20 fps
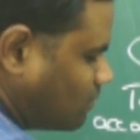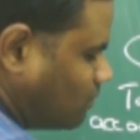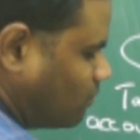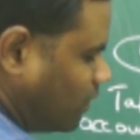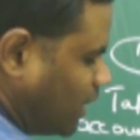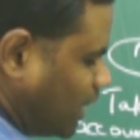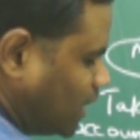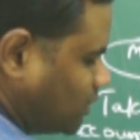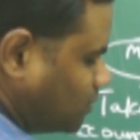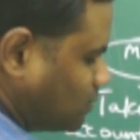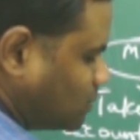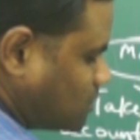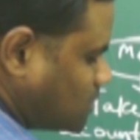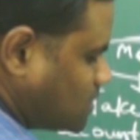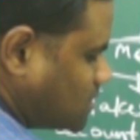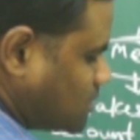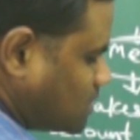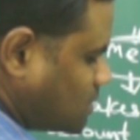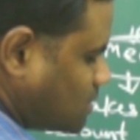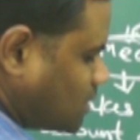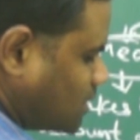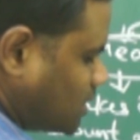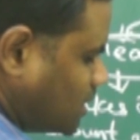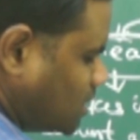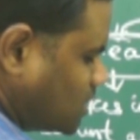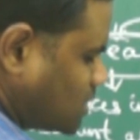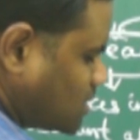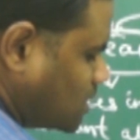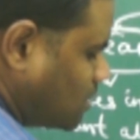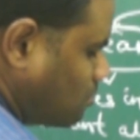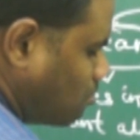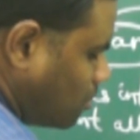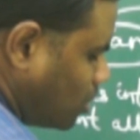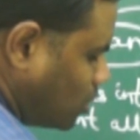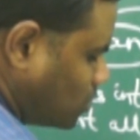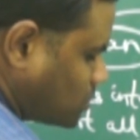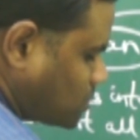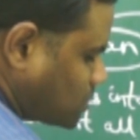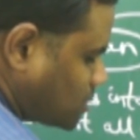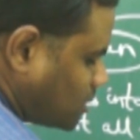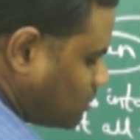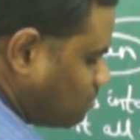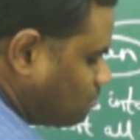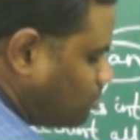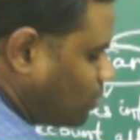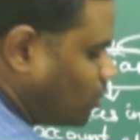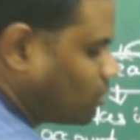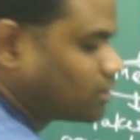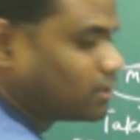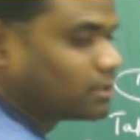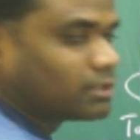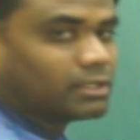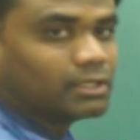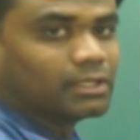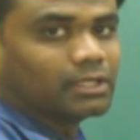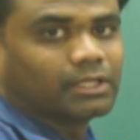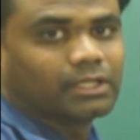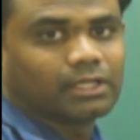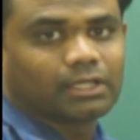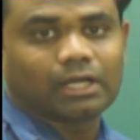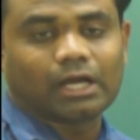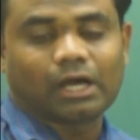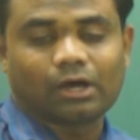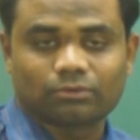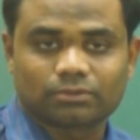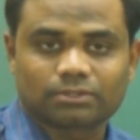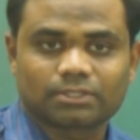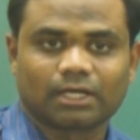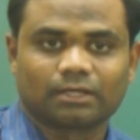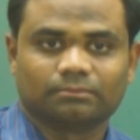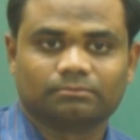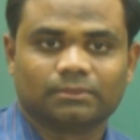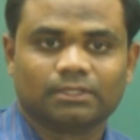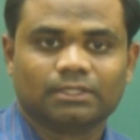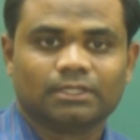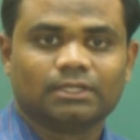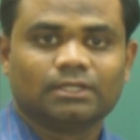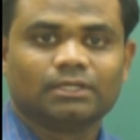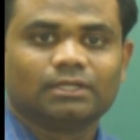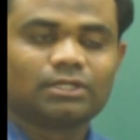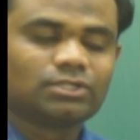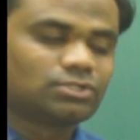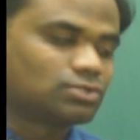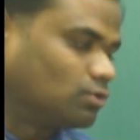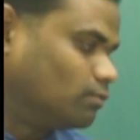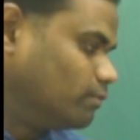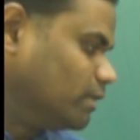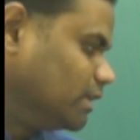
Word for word: values is the most important learning outcome. So